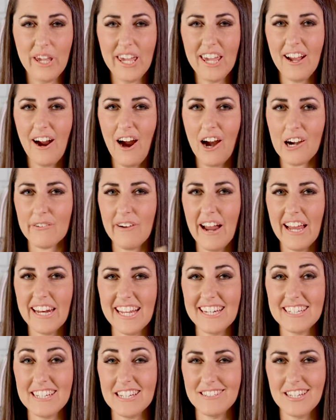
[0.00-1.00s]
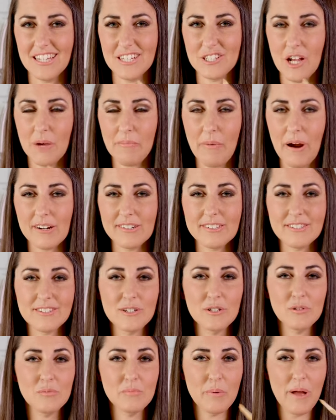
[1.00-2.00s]
we are ready to dish up our
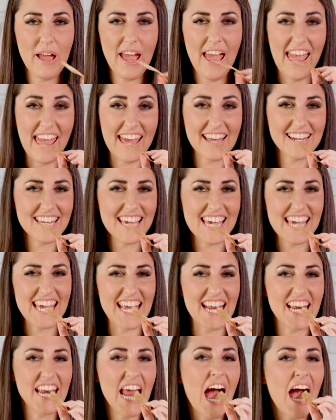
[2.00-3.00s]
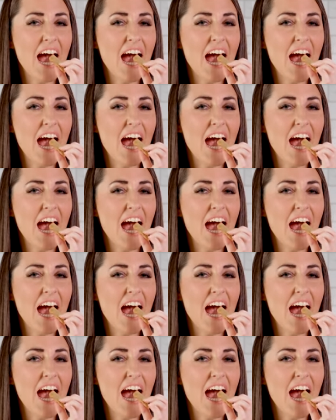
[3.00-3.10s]
soup and eat.